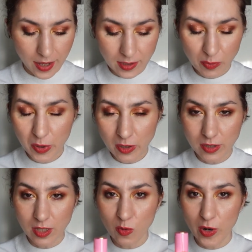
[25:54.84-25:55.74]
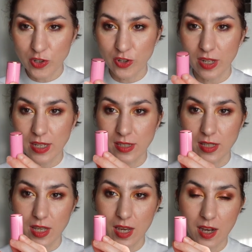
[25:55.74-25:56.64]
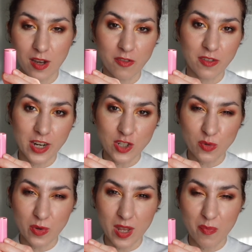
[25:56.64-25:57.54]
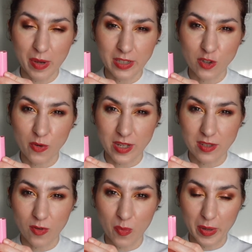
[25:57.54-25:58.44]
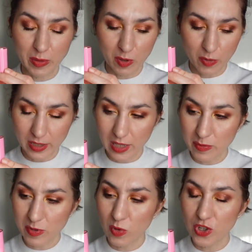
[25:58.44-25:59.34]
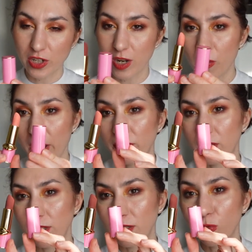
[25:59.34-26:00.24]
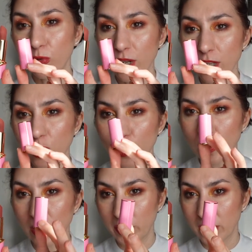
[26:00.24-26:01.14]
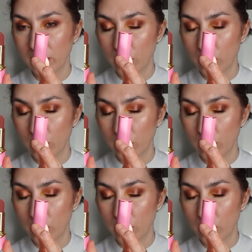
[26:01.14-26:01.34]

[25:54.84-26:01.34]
And the product in question is the uh, Flesh 3 MatteTrance from Pat McGrath Labs, which I now have in this really cute limited